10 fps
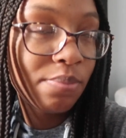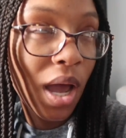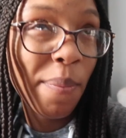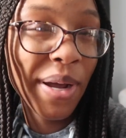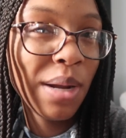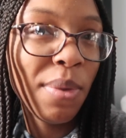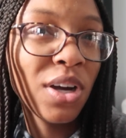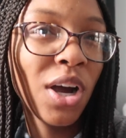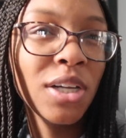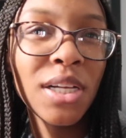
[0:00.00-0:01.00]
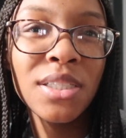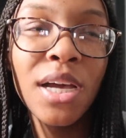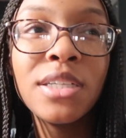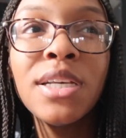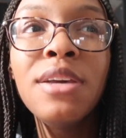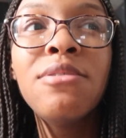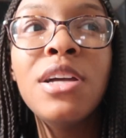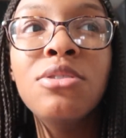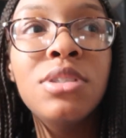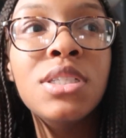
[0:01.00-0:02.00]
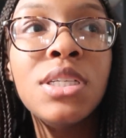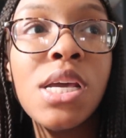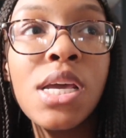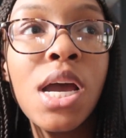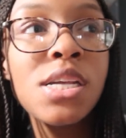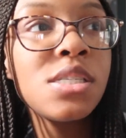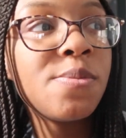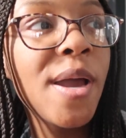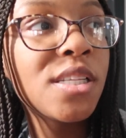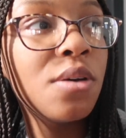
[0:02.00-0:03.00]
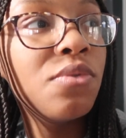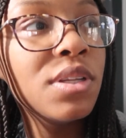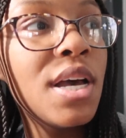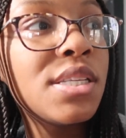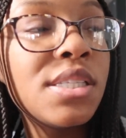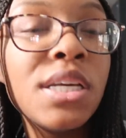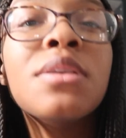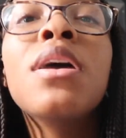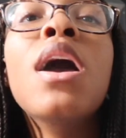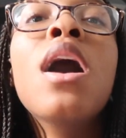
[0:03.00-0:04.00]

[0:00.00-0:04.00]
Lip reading: packed up my car last night because I ain't like doing it today. I just packed up one last thing.